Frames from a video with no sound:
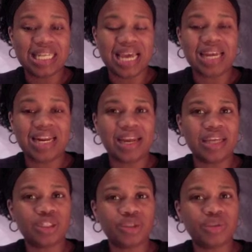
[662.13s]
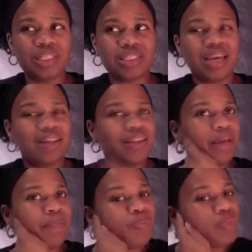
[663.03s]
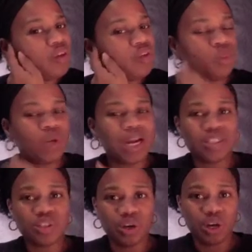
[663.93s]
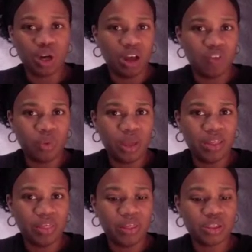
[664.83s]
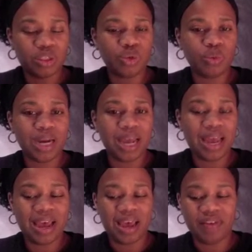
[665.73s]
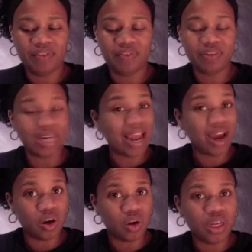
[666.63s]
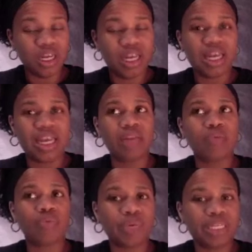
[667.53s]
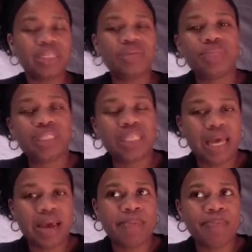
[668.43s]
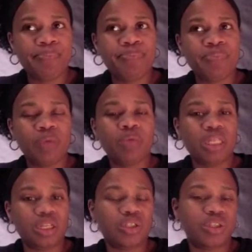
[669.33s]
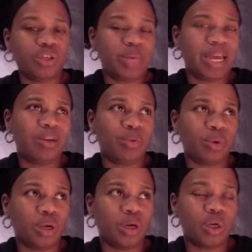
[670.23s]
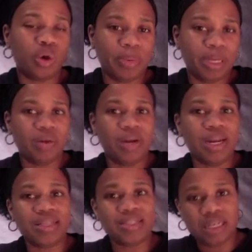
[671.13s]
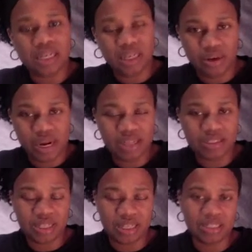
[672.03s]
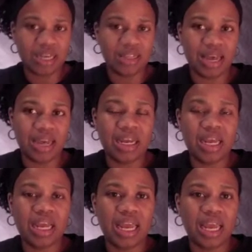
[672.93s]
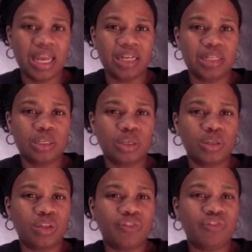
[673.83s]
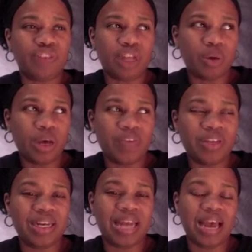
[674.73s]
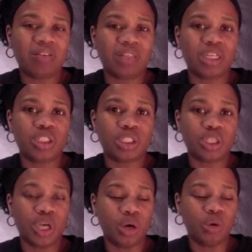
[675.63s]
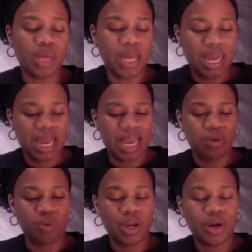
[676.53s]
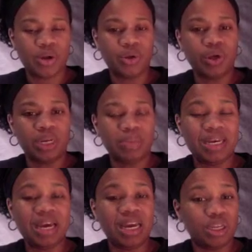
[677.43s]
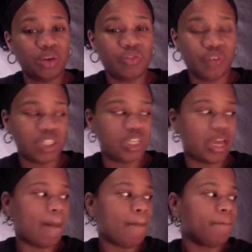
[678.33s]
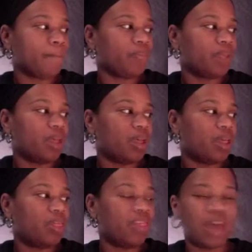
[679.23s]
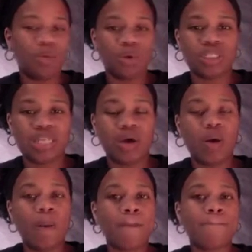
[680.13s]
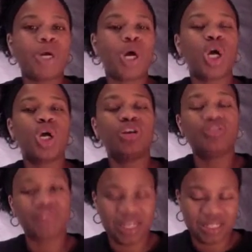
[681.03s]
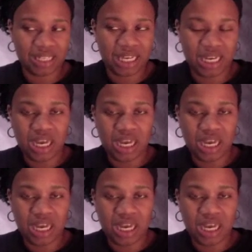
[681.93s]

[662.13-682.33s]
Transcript: that. And I can truly say that from what I started off with to what I have now, it really, really, it really looks good. We had to work on opening credits, ending credits, things like that, and learn the flow of it and how things should go and where you're going to be cutting your footage at. That worked out perfectly